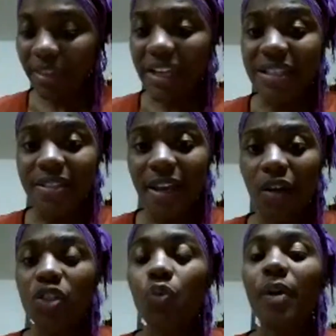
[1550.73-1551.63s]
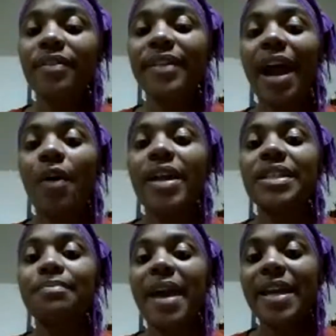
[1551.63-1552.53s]
cell to where now
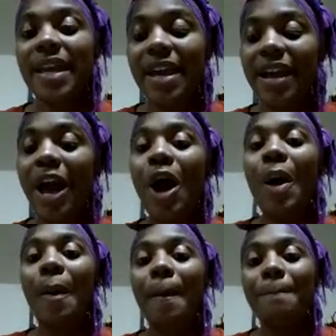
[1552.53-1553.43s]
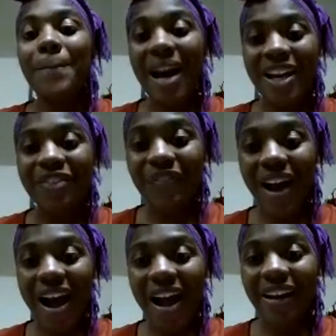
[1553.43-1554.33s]
it's making
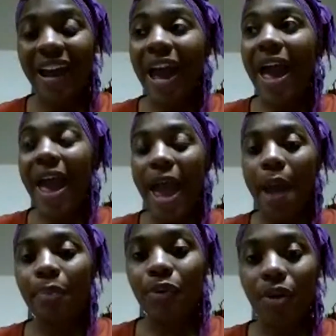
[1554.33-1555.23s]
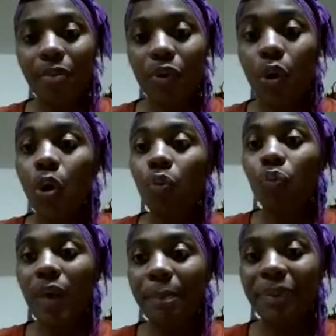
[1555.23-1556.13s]
modified, abnormal,
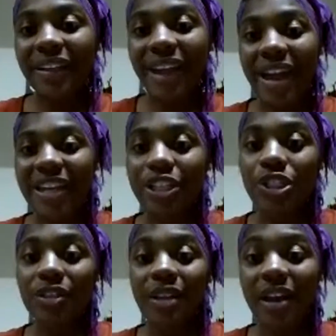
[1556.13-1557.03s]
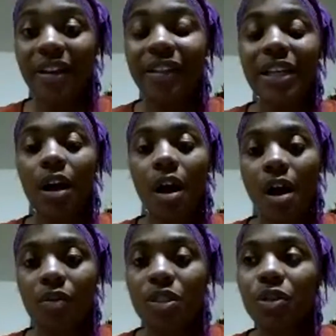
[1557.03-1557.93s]
replicated, genetically
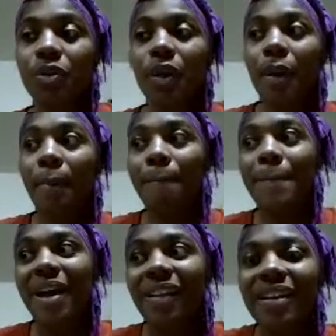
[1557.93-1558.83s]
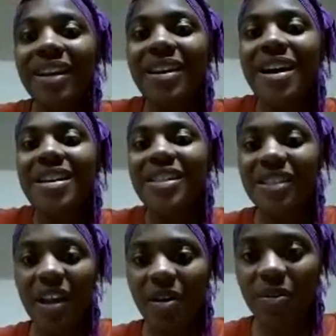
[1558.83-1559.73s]
altered melanin
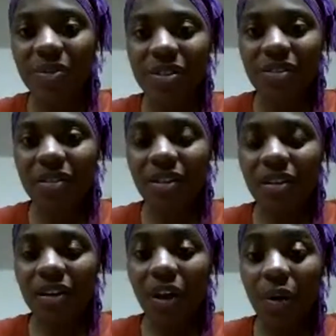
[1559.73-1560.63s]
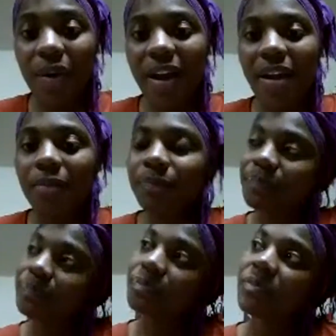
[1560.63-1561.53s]
cells. Okay?
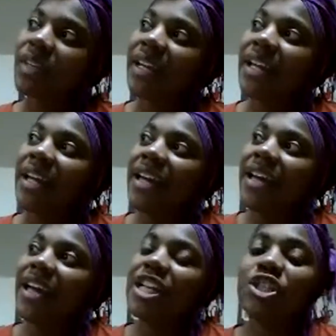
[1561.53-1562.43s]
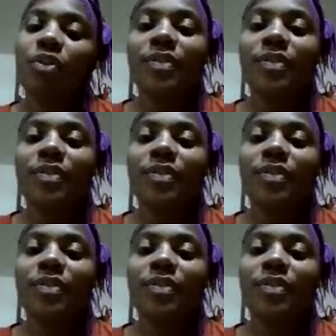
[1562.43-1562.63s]
And so